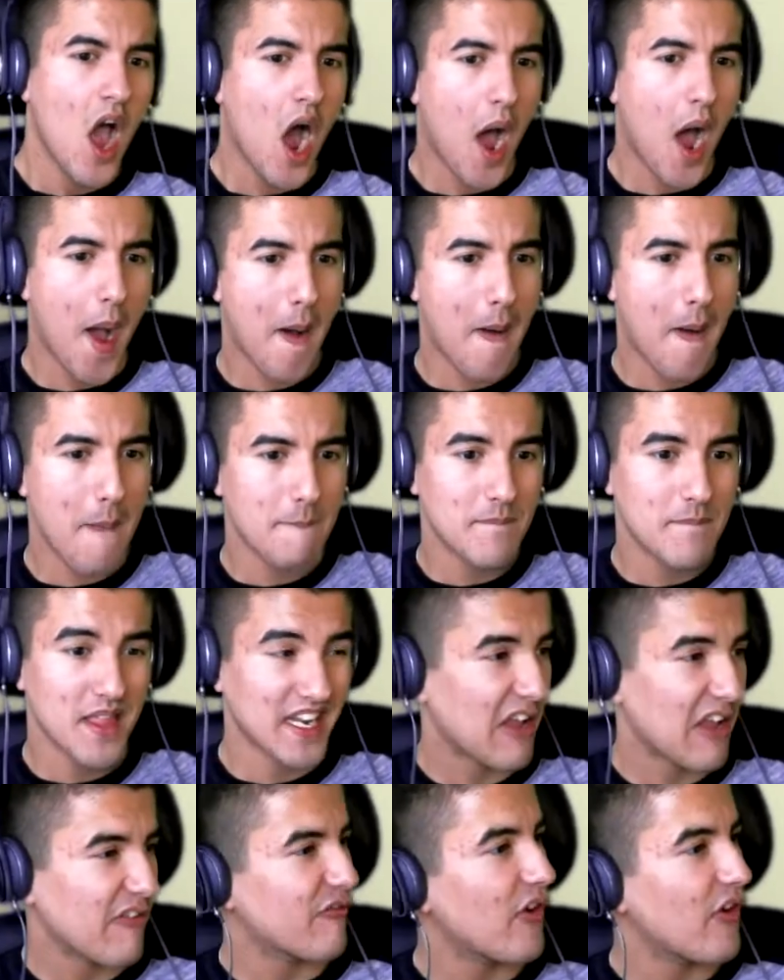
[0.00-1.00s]
Um, the
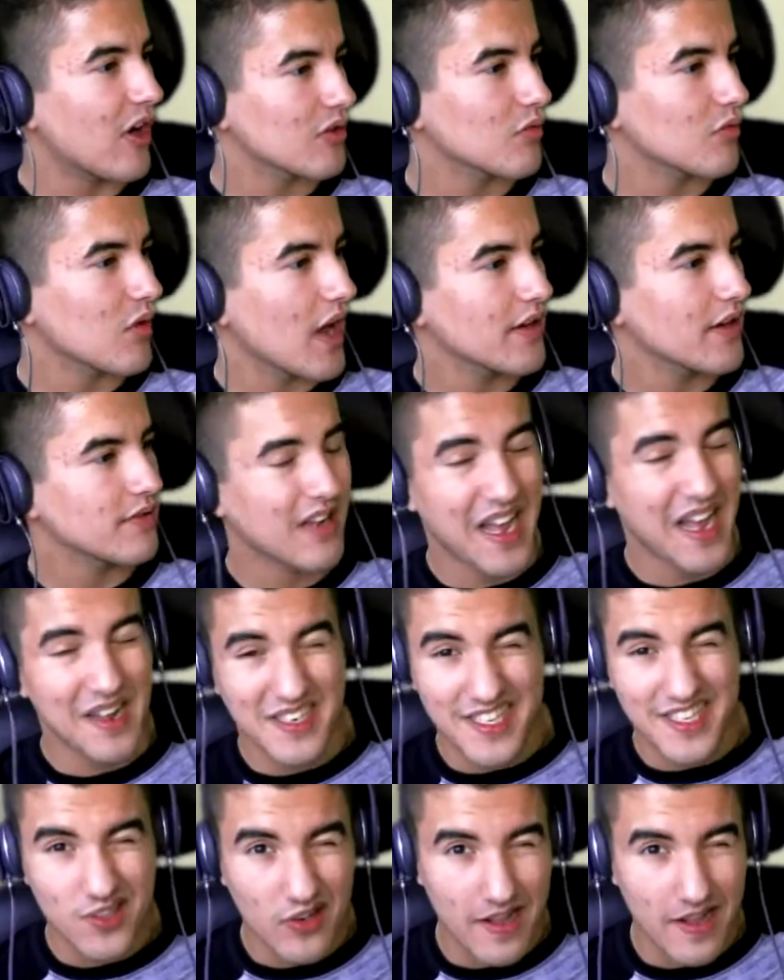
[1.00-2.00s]
Nightfall run, I
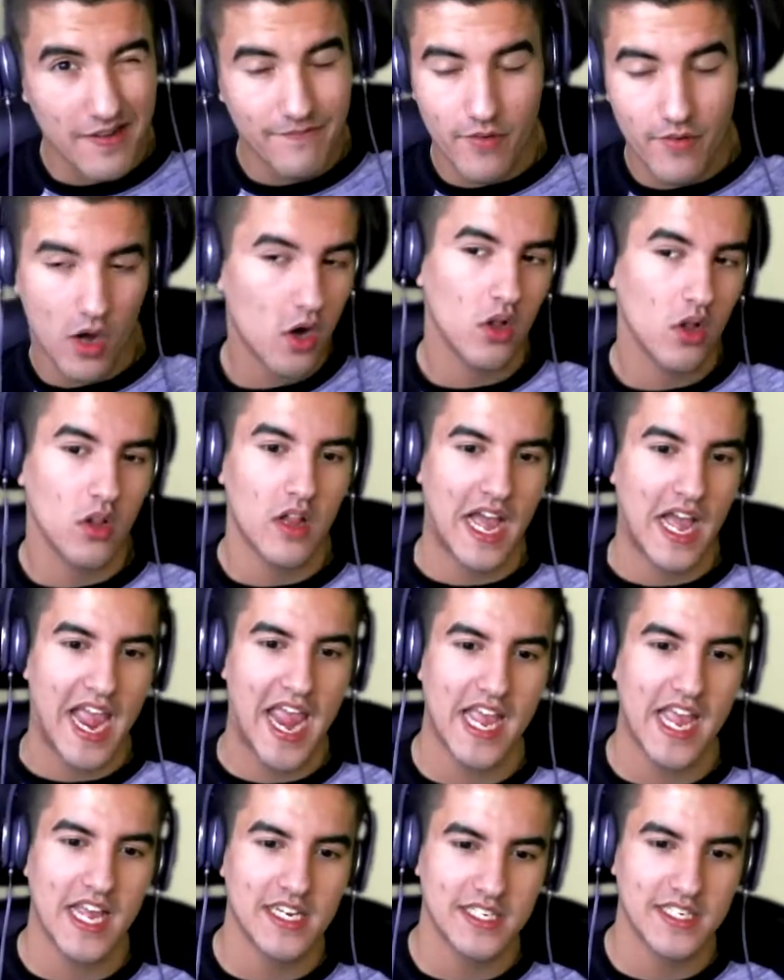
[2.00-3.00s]
did the Nightfall,
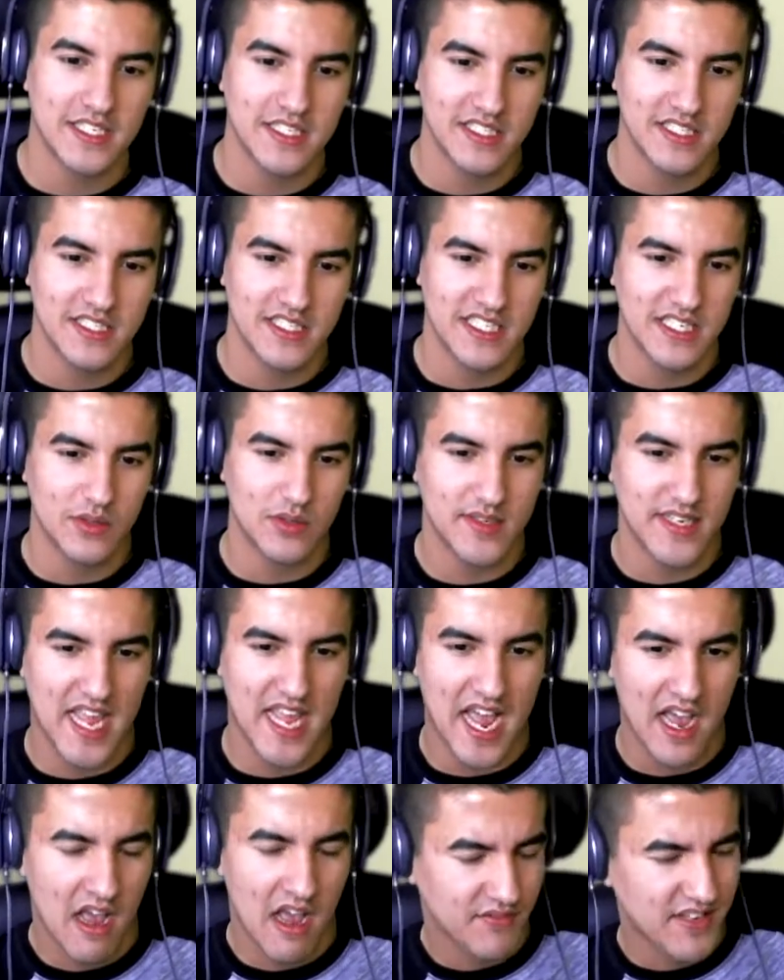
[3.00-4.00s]
and ew,
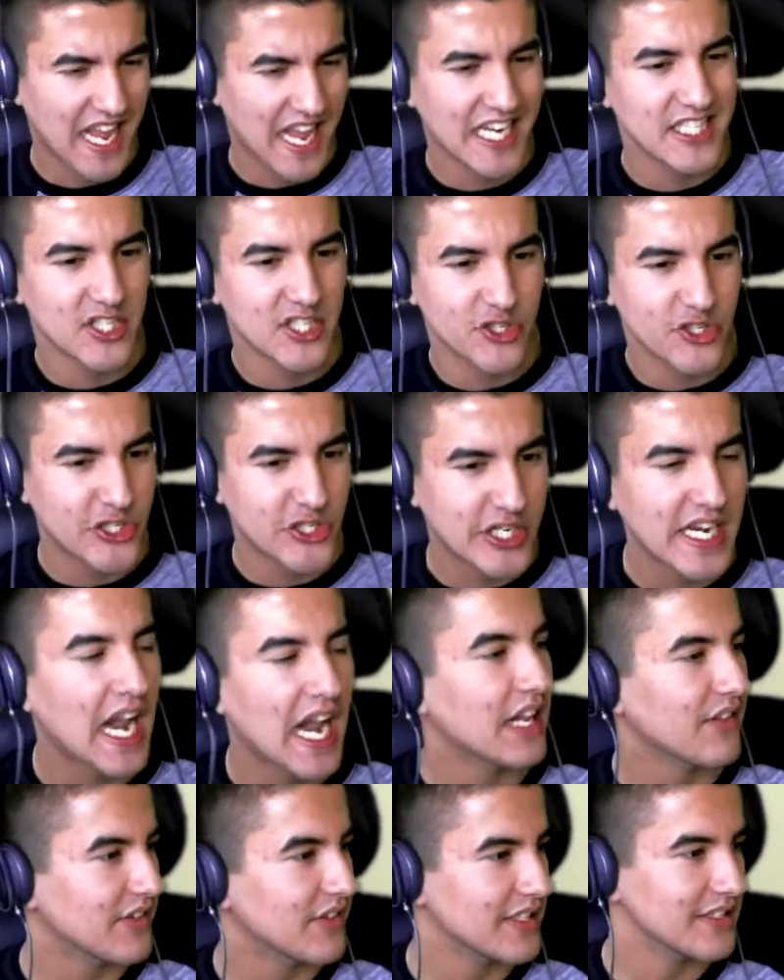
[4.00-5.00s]
yeah, I have to edit the shit
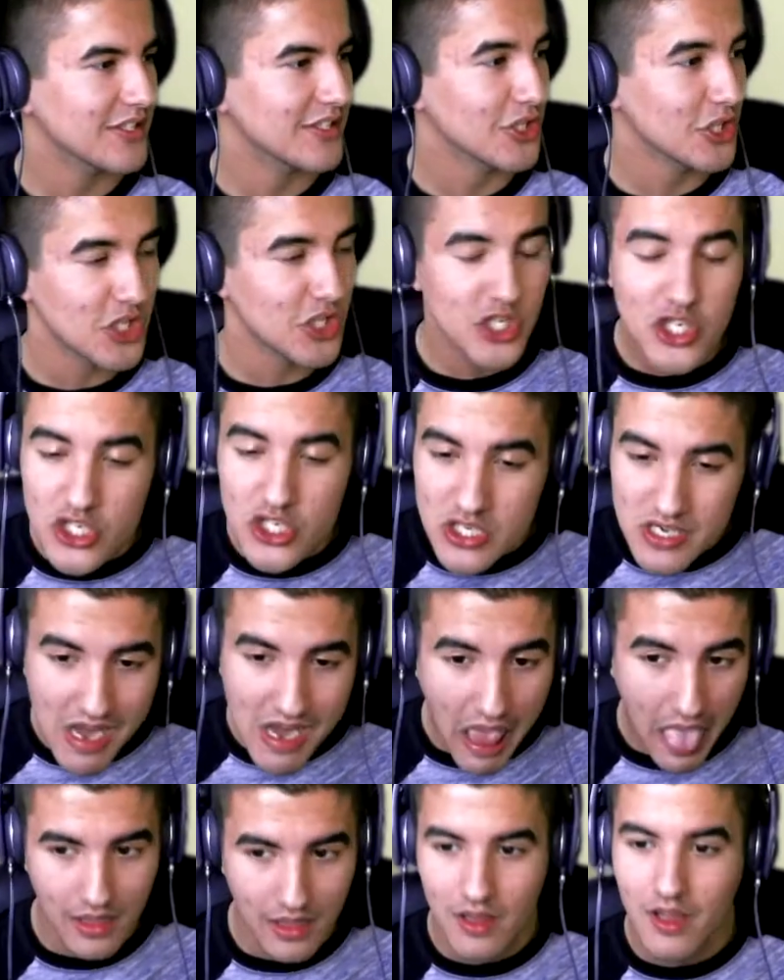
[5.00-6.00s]
out of it. The
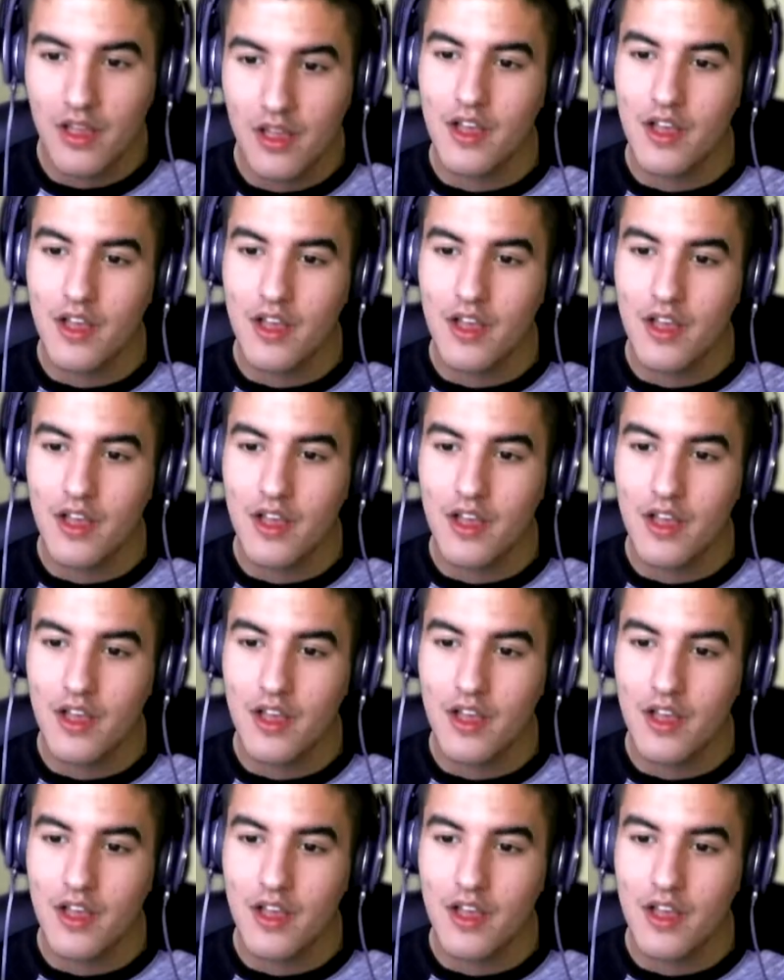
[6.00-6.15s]
shit.